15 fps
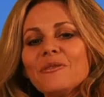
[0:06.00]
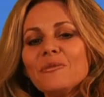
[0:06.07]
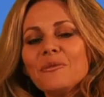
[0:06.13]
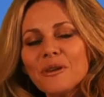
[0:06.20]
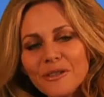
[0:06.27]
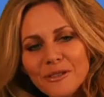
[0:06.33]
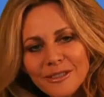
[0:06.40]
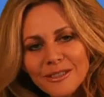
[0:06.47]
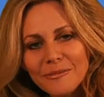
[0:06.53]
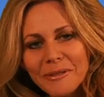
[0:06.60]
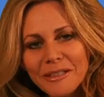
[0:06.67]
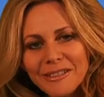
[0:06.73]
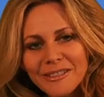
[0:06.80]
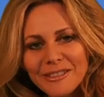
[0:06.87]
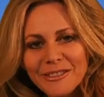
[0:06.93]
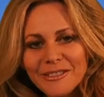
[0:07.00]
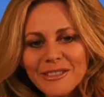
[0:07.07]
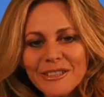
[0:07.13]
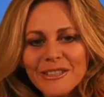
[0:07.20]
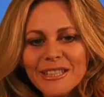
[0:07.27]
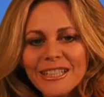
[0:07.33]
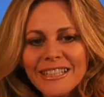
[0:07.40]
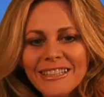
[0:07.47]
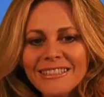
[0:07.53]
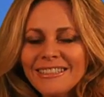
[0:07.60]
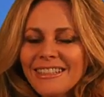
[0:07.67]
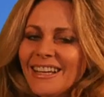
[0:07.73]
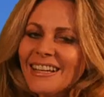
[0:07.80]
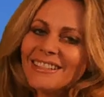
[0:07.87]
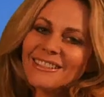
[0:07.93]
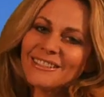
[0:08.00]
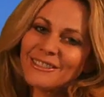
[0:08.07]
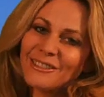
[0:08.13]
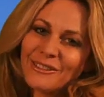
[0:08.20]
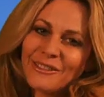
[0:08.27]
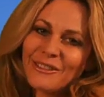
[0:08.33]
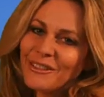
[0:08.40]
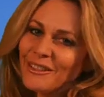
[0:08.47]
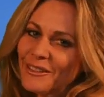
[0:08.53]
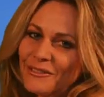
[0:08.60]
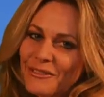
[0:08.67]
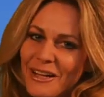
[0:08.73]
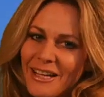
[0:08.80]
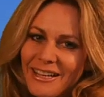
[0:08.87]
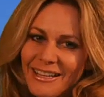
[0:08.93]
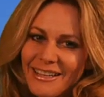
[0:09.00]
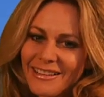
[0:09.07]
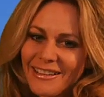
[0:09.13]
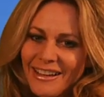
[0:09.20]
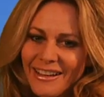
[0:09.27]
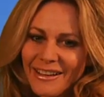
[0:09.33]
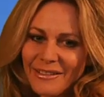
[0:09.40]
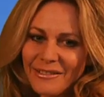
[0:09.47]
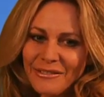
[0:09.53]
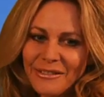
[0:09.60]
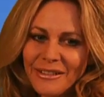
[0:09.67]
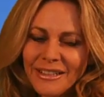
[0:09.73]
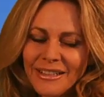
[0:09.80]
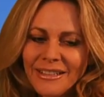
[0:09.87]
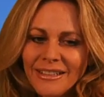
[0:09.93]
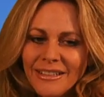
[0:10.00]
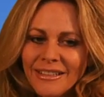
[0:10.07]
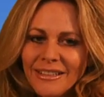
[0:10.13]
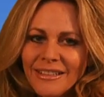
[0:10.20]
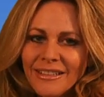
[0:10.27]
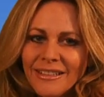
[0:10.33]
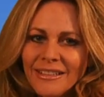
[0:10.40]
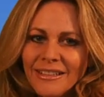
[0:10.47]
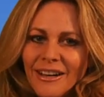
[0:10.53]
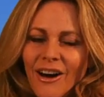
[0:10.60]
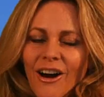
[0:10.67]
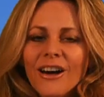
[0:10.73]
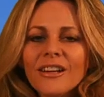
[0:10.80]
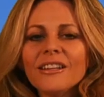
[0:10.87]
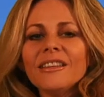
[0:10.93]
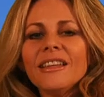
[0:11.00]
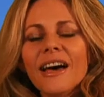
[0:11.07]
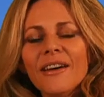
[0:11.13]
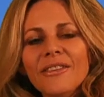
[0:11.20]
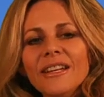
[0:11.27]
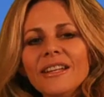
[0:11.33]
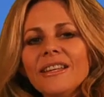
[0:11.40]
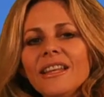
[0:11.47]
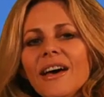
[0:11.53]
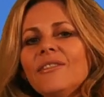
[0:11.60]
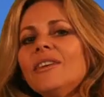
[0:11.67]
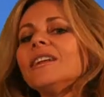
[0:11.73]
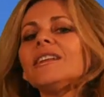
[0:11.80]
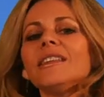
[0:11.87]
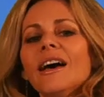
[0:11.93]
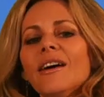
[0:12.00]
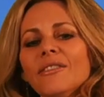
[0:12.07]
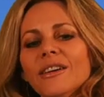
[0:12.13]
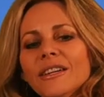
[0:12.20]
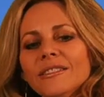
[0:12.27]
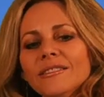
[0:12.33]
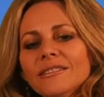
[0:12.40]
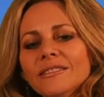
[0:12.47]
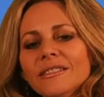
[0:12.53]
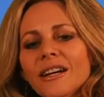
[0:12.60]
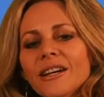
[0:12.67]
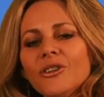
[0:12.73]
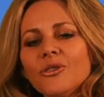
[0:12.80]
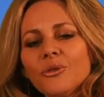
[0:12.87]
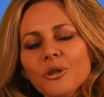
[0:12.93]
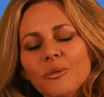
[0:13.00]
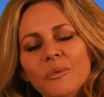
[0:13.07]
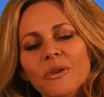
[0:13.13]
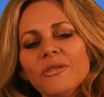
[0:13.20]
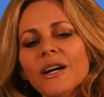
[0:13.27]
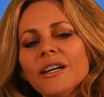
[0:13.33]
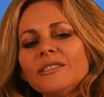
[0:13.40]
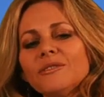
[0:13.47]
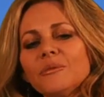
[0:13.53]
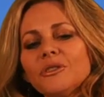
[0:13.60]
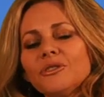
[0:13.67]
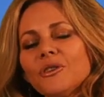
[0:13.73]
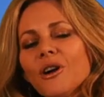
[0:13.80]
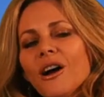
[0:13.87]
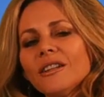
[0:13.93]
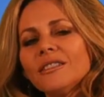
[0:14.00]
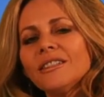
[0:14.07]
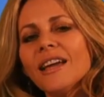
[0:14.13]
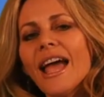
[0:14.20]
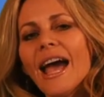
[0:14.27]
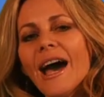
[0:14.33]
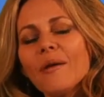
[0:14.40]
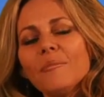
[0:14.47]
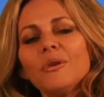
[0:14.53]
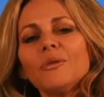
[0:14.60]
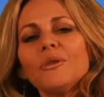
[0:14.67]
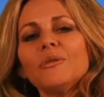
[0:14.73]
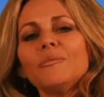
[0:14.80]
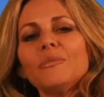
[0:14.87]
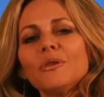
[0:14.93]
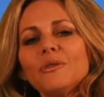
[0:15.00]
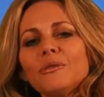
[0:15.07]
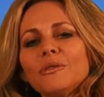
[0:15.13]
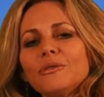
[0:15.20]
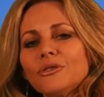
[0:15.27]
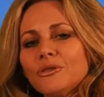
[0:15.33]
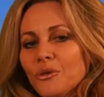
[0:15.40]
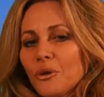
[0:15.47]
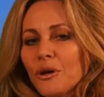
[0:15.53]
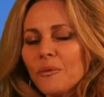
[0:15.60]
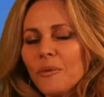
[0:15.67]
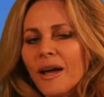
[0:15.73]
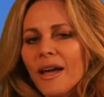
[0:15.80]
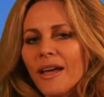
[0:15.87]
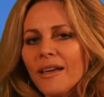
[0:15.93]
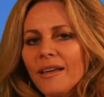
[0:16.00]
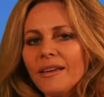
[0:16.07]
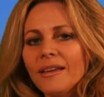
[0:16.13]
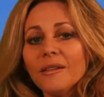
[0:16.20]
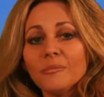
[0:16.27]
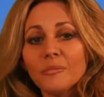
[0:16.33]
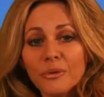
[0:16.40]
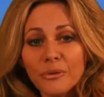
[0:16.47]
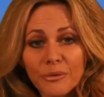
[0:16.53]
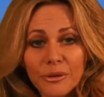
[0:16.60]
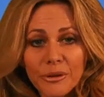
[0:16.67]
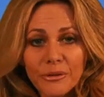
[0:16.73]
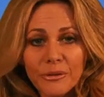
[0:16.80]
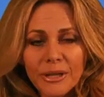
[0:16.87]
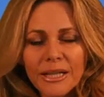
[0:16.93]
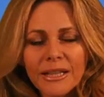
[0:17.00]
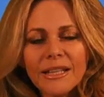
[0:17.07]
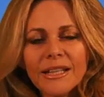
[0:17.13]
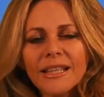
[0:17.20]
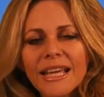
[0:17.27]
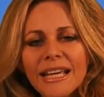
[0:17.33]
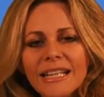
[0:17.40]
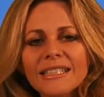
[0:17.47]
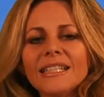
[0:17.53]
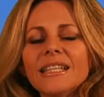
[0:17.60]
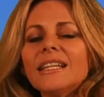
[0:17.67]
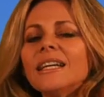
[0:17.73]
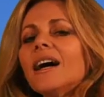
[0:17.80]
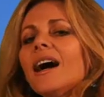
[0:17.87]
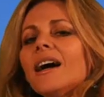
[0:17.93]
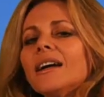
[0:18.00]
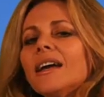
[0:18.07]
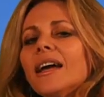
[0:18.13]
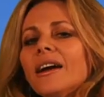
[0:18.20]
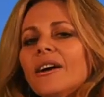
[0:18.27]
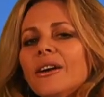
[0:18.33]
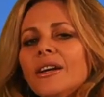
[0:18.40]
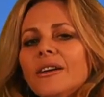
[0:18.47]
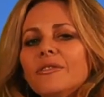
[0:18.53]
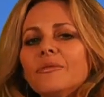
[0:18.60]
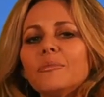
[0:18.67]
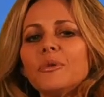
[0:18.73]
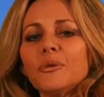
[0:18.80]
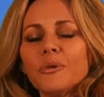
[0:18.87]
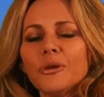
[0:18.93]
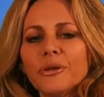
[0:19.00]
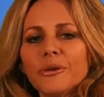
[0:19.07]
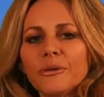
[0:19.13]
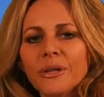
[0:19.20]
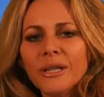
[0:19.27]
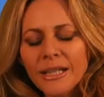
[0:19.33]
World Spiritual Journeys, and a Circle of Radiant Love. On 11-11-11, a group of us were drawn to Amarumuru's doorway in Peru, in the Lake Titicaca area of Peru.